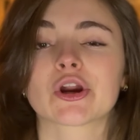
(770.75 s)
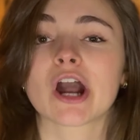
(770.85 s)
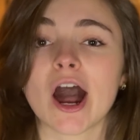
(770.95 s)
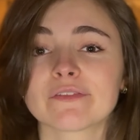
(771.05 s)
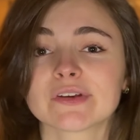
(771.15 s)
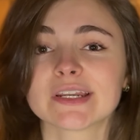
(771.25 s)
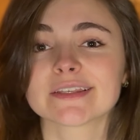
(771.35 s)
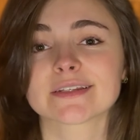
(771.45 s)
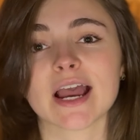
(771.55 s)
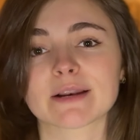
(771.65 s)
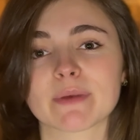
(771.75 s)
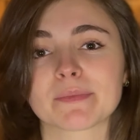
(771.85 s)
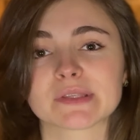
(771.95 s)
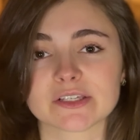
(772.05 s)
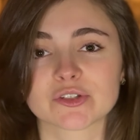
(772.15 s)
convent is attacked by
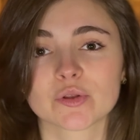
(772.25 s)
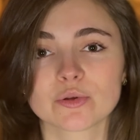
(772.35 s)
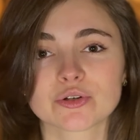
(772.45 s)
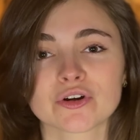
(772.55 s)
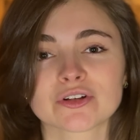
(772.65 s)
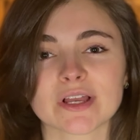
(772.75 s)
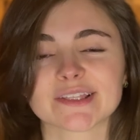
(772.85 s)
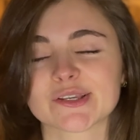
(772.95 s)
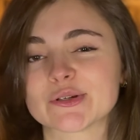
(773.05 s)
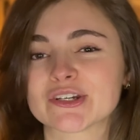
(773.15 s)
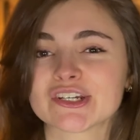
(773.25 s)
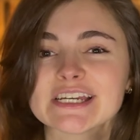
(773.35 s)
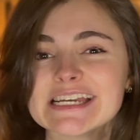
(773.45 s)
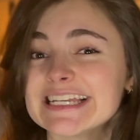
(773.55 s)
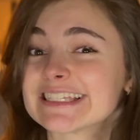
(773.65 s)
possessed soldiers, and so
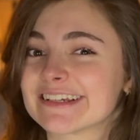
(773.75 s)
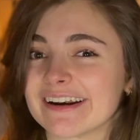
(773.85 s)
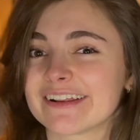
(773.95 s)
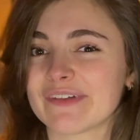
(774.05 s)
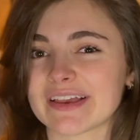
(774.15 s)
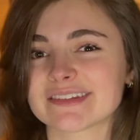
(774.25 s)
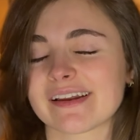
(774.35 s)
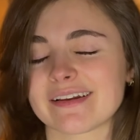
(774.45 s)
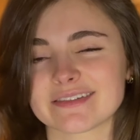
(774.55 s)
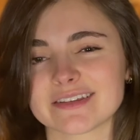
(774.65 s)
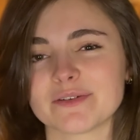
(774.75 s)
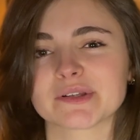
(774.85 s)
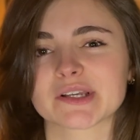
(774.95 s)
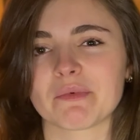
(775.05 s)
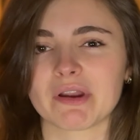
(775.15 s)
she's gonna investigate, see
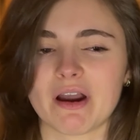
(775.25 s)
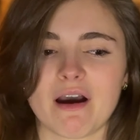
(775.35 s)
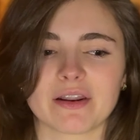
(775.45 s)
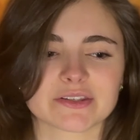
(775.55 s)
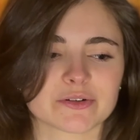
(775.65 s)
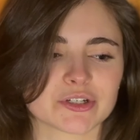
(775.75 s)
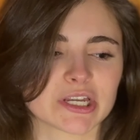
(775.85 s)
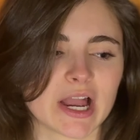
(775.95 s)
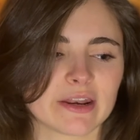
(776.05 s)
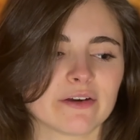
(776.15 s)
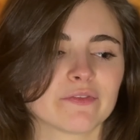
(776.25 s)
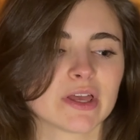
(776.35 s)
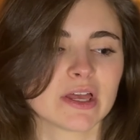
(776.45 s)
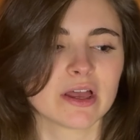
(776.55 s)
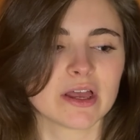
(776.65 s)
what's going on, and so she kind of
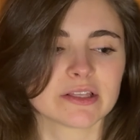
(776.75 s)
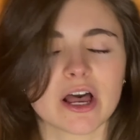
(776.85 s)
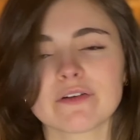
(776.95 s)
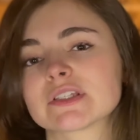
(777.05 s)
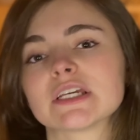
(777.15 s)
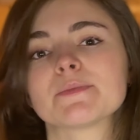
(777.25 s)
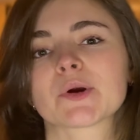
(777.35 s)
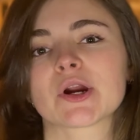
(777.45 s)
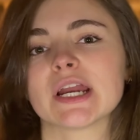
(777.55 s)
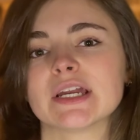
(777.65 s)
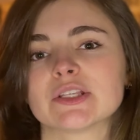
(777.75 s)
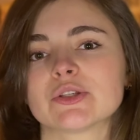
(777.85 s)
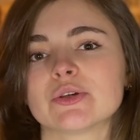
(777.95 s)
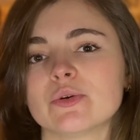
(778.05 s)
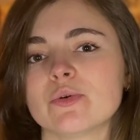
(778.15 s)
delves deeper
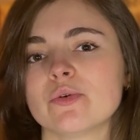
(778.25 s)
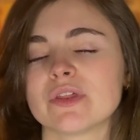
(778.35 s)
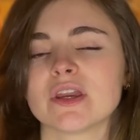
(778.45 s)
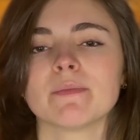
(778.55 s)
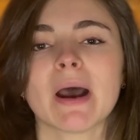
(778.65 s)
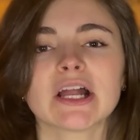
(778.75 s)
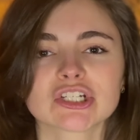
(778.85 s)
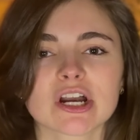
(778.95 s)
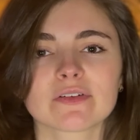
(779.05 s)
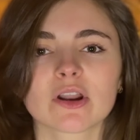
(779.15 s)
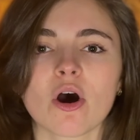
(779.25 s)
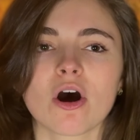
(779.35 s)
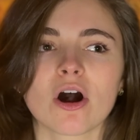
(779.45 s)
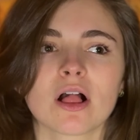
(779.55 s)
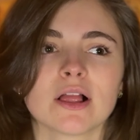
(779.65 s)
into the magic of it
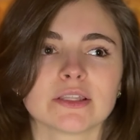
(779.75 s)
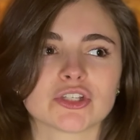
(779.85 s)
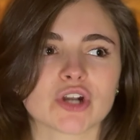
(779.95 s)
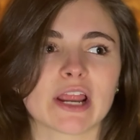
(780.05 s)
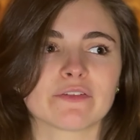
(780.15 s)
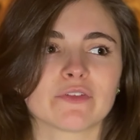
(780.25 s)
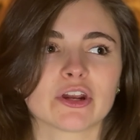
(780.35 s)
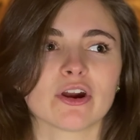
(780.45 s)
all to try and figure